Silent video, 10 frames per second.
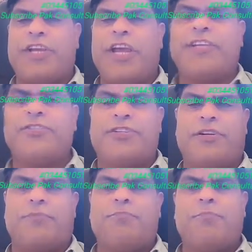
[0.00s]

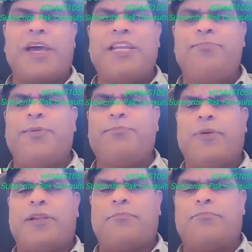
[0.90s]
changed many
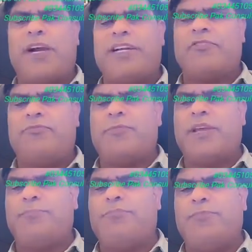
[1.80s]
people, mind of
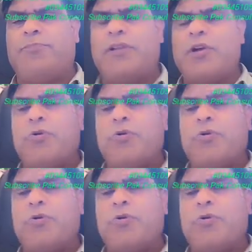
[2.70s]
many people.